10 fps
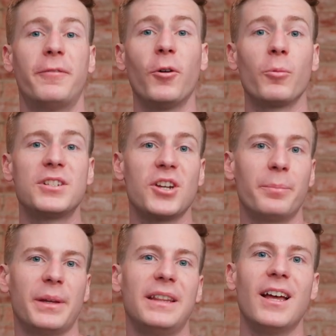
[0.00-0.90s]
Before we
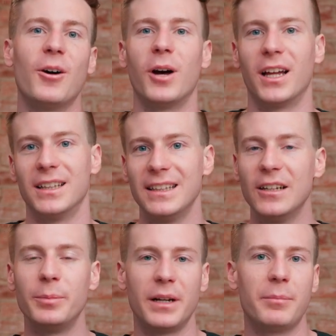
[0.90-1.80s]
jump in though, a
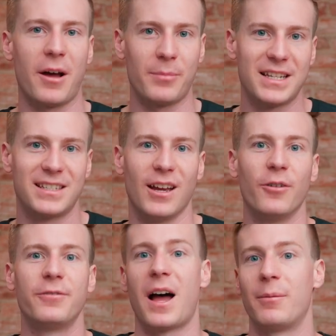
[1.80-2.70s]
little bit about
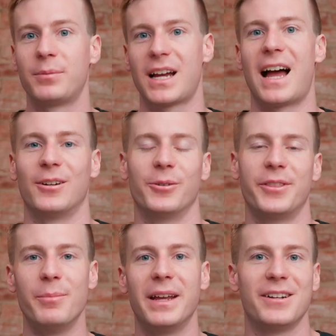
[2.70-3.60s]
myself. I'm Kyle,
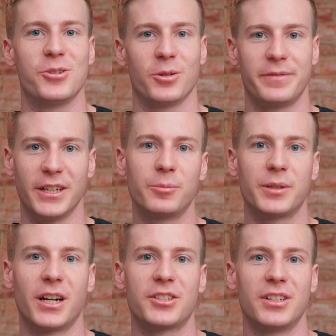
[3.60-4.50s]
the manager of video
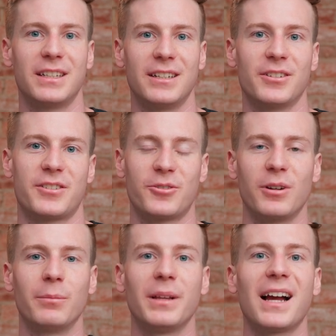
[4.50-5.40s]
production here at
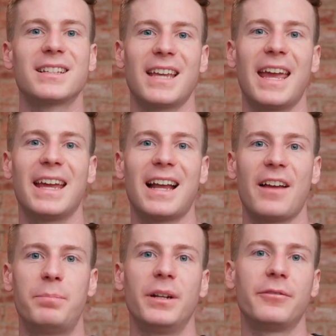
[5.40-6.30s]
Storyblocks, and
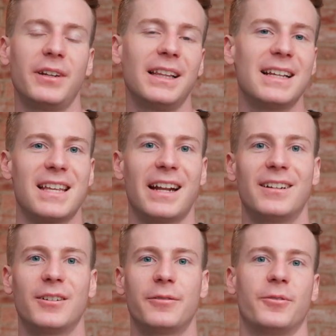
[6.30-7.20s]
I've been a freelance
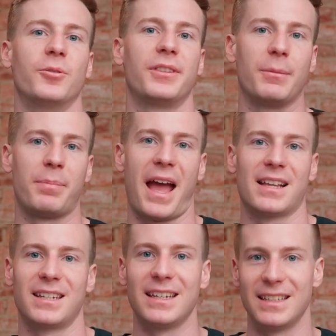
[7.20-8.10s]
editor for the
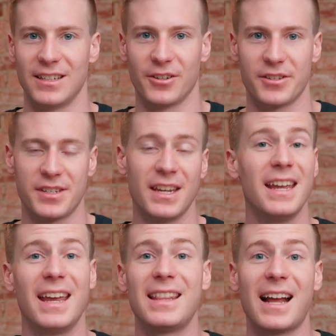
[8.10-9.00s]
past eight years.
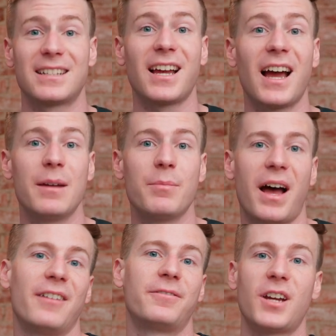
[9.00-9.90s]
In that time,
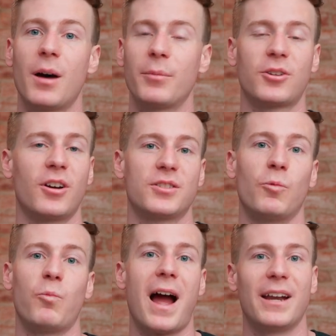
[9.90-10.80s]
I've come across a
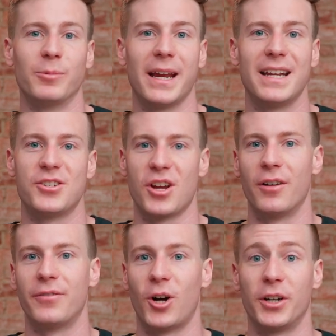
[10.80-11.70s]
wide range
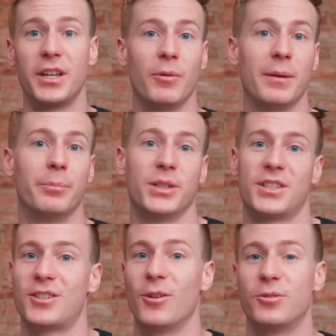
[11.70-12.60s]
of audio
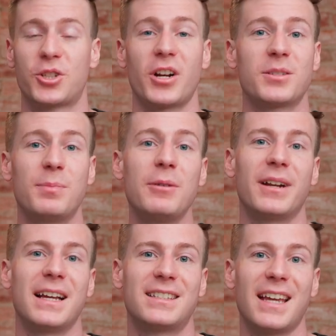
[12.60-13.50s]
inputs, so trust me
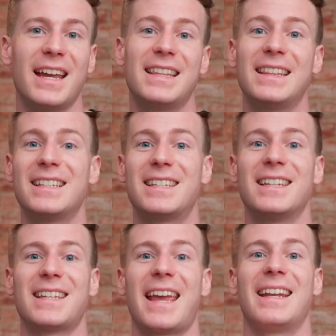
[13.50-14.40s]
when I say that this
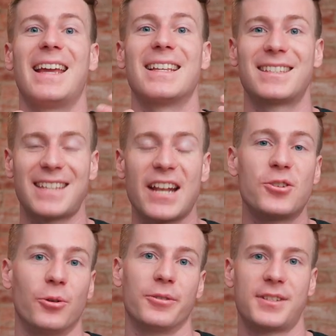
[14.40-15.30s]
is an
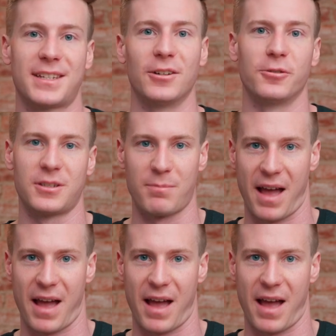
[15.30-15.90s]
essential skill to